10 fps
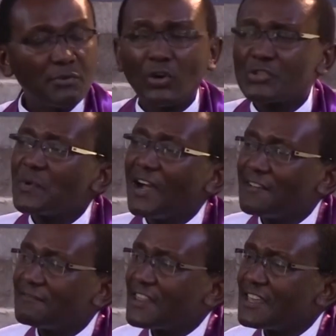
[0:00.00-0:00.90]
Because we
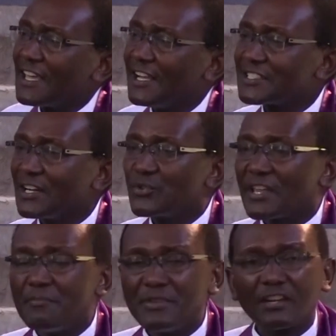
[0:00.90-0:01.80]
have everything else
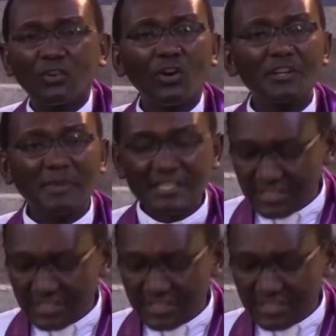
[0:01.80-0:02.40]
out there being called